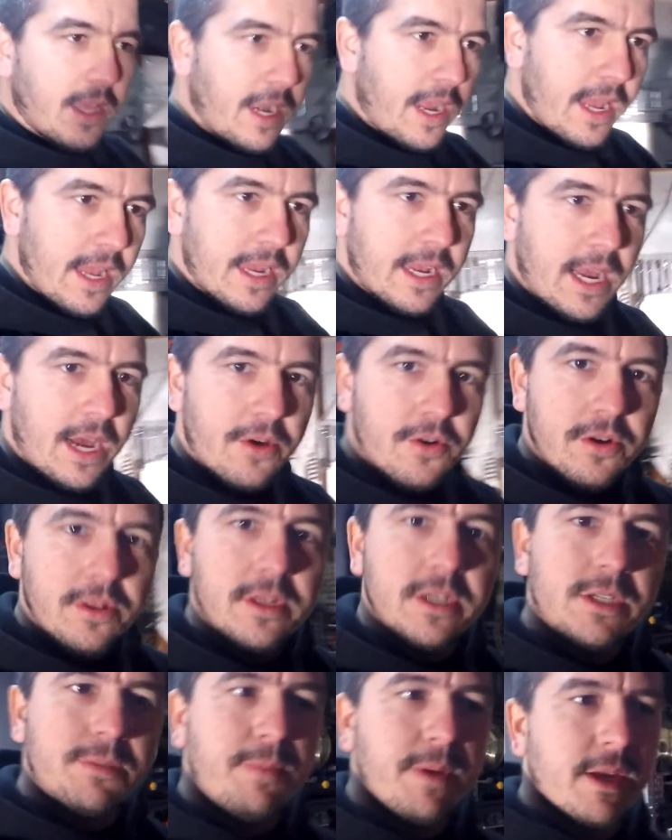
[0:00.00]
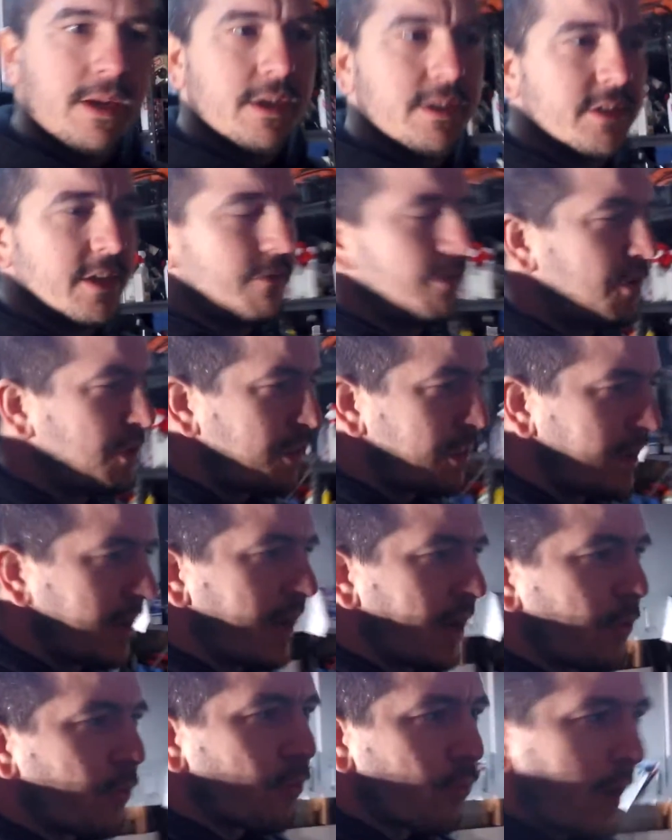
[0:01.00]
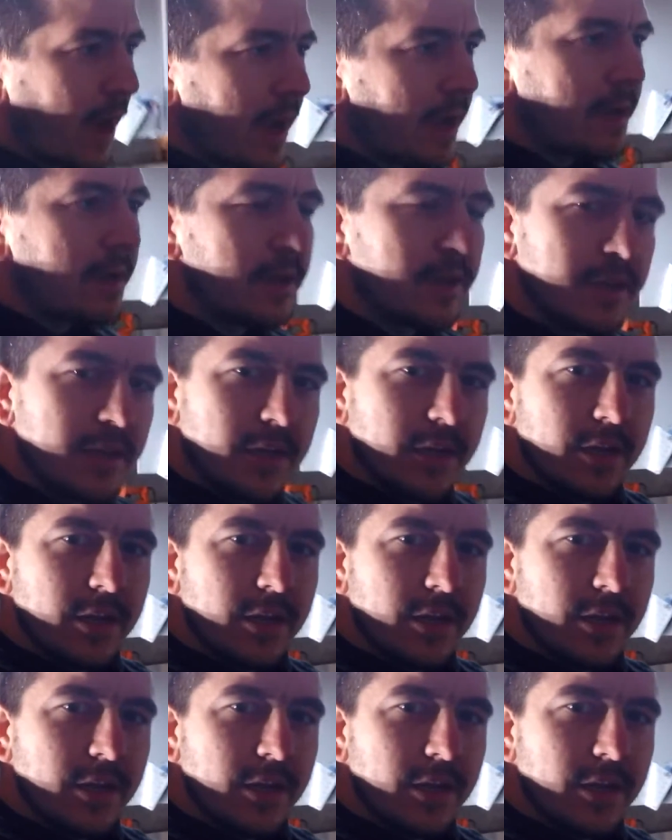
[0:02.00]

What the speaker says: that I encountered this, because everything I read